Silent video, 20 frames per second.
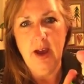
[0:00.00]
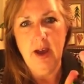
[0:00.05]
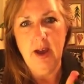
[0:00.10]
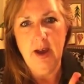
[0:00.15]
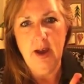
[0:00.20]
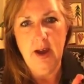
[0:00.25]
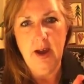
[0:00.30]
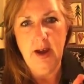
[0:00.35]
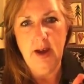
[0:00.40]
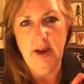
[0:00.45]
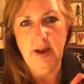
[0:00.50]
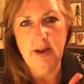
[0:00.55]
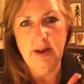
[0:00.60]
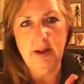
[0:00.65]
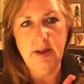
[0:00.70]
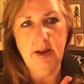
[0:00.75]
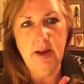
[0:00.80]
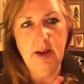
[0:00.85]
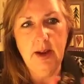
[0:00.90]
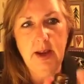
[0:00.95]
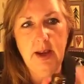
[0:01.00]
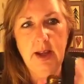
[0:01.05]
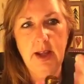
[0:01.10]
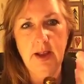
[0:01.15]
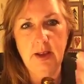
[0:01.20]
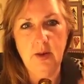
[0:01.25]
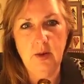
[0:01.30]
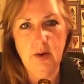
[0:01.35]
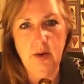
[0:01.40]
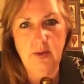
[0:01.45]
I get
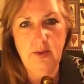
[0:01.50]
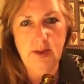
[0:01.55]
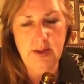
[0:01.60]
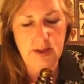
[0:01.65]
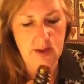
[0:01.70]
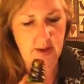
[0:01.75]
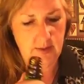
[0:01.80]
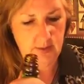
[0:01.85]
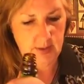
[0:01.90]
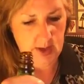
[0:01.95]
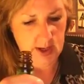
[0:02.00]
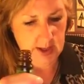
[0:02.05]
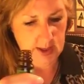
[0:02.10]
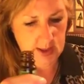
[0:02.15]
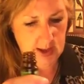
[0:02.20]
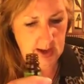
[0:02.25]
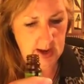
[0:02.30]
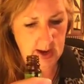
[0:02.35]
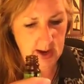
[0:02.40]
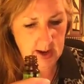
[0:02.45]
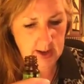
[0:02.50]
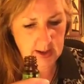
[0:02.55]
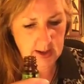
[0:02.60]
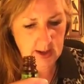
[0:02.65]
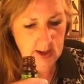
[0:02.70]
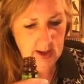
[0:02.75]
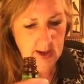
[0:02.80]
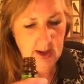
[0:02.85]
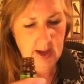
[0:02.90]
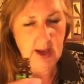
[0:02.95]
the orifice off like that.
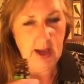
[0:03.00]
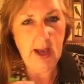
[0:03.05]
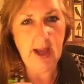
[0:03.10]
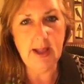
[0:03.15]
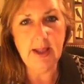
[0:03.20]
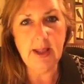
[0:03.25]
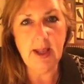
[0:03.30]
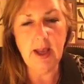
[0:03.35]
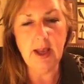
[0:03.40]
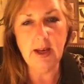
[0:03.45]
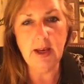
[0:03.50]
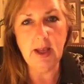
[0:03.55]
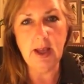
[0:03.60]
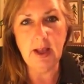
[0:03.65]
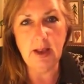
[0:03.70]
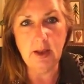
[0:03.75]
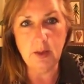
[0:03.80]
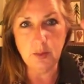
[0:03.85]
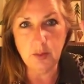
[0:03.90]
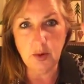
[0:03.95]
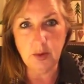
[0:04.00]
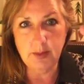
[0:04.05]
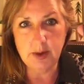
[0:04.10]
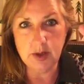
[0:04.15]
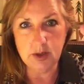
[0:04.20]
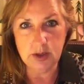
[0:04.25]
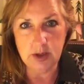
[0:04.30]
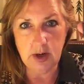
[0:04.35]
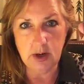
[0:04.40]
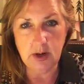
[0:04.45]
And then in the Premier
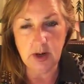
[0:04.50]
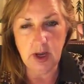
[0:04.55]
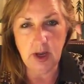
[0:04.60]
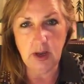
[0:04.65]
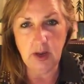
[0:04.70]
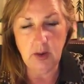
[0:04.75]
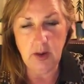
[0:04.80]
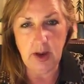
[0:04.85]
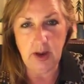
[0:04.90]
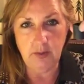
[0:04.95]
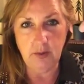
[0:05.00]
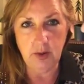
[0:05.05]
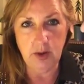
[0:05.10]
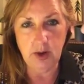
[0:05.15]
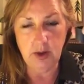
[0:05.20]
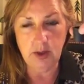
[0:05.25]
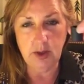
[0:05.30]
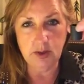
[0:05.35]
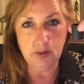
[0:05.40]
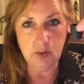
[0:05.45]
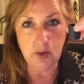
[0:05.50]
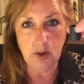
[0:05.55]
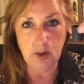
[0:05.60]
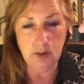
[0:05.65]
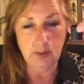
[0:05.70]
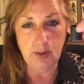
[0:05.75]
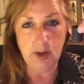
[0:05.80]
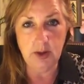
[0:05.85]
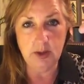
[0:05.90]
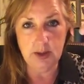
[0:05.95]
Starter Kit, you have one of these
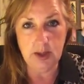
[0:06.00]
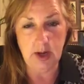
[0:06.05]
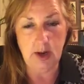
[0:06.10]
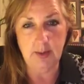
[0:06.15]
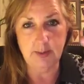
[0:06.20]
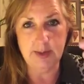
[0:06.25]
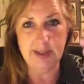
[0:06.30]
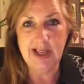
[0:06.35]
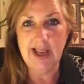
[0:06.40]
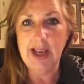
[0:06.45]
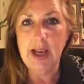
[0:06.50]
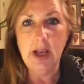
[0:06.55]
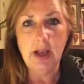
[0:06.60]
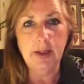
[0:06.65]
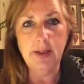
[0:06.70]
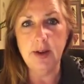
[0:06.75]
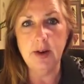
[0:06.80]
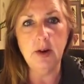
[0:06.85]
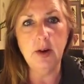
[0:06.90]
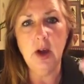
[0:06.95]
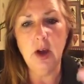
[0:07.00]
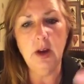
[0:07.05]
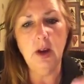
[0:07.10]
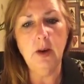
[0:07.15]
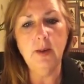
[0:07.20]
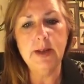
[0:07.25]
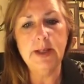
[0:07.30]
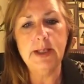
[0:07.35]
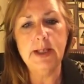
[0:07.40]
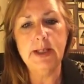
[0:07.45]
rollerball tops. They're not
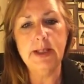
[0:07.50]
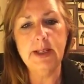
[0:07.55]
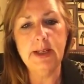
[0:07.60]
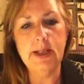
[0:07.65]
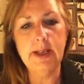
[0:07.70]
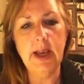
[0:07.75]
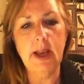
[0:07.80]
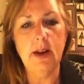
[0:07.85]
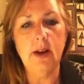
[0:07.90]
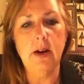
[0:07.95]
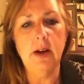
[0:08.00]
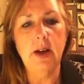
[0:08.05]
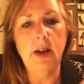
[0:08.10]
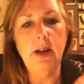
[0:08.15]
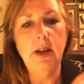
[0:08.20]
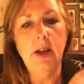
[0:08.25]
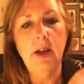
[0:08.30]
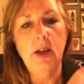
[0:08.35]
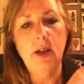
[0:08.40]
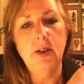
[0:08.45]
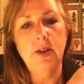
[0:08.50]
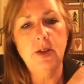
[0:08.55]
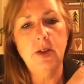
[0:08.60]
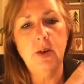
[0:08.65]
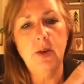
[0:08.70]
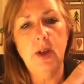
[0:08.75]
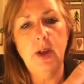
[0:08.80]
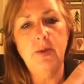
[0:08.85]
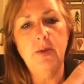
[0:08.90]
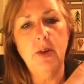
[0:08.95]
always easy to get on, so
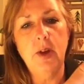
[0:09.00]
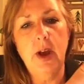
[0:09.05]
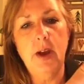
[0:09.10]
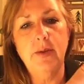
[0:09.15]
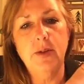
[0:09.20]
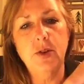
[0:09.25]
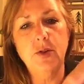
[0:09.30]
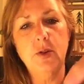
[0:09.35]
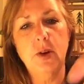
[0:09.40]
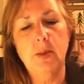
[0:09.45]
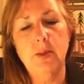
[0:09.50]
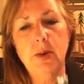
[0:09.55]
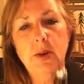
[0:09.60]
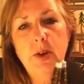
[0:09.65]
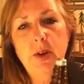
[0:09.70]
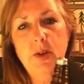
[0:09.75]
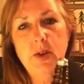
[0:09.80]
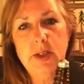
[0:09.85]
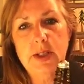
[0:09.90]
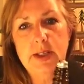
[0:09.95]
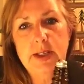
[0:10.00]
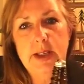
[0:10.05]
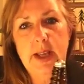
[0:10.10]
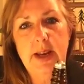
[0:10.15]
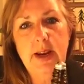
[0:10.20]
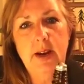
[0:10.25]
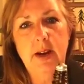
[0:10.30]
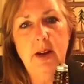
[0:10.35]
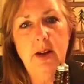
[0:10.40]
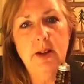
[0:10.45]
if you're having trouble, you just set
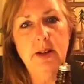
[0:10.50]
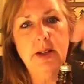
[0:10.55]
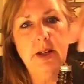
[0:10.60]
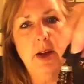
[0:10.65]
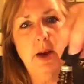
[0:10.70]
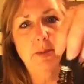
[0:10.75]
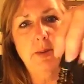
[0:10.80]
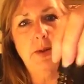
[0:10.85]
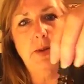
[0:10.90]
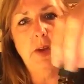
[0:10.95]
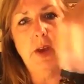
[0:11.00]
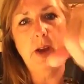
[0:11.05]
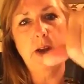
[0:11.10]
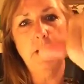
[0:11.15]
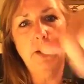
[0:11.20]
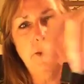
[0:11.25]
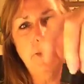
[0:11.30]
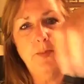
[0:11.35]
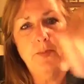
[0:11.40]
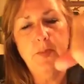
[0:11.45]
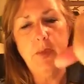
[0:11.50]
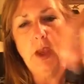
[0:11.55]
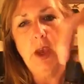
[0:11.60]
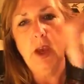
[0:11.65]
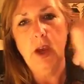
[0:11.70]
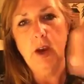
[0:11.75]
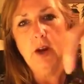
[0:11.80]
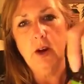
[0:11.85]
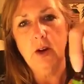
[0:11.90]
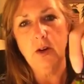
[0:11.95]
it on top of there,
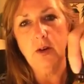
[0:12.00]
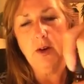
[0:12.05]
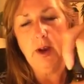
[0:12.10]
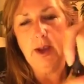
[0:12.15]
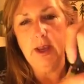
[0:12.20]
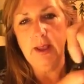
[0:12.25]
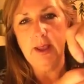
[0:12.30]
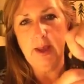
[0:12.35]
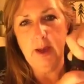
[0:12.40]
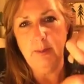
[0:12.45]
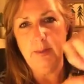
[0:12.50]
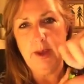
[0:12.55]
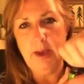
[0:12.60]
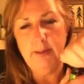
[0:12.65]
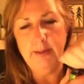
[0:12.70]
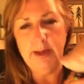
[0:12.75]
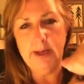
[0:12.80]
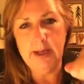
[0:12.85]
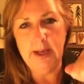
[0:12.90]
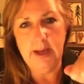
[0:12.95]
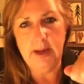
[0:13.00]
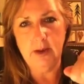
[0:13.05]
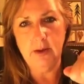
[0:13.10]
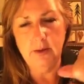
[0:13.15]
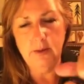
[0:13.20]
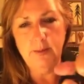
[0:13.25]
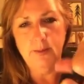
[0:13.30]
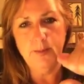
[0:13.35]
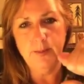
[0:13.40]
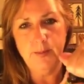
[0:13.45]
crank that baby down,